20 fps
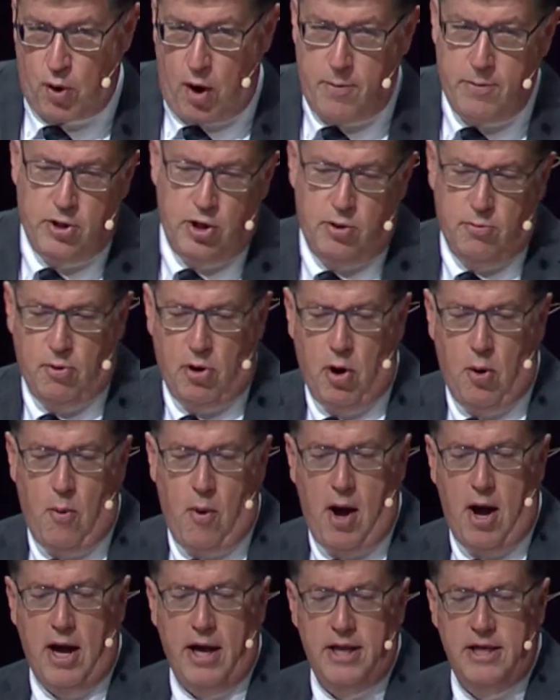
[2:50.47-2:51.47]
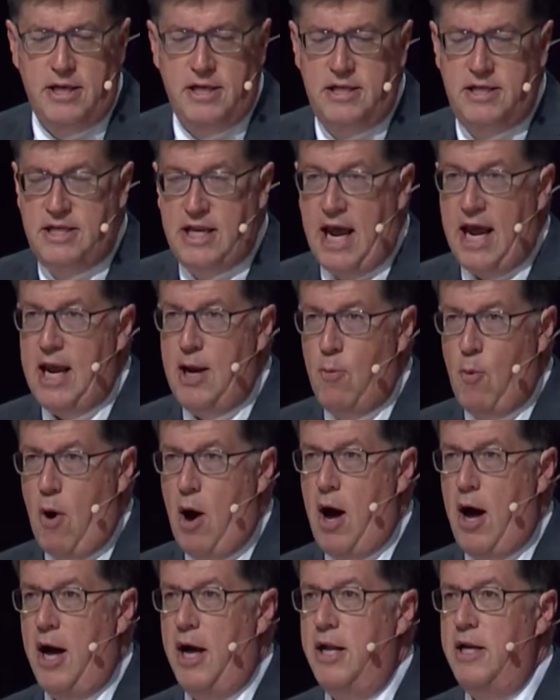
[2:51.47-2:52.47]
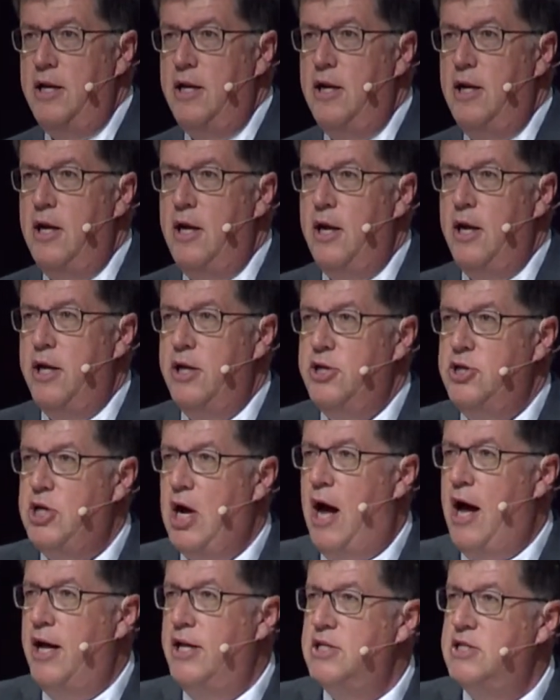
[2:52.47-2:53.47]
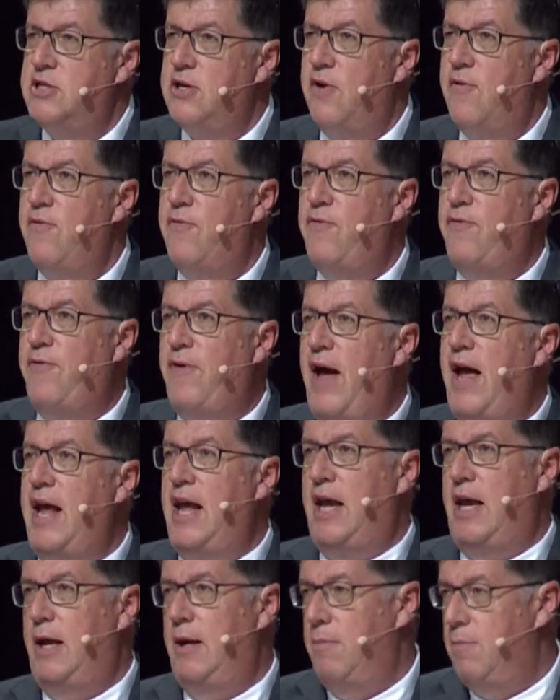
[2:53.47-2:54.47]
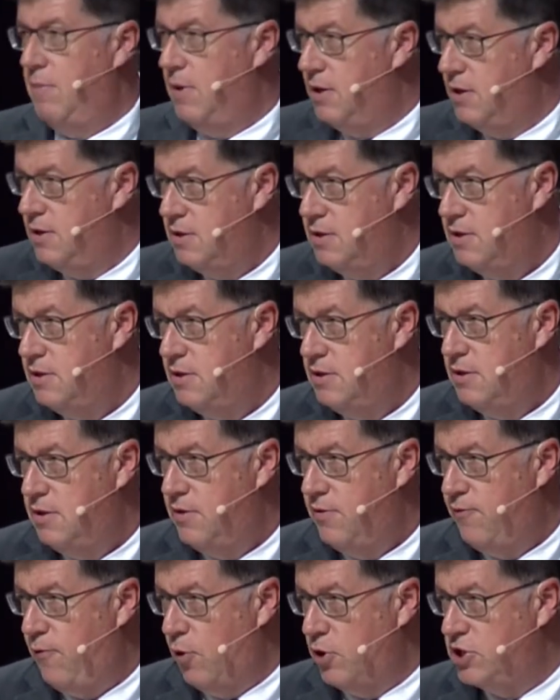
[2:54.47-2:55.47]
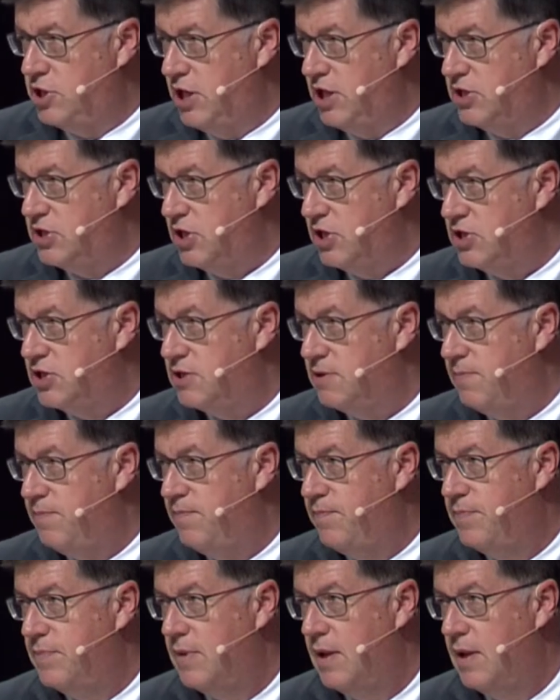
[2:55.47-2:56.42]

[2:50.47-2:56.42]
Roman numeral one, day one, John's fame for Jesus.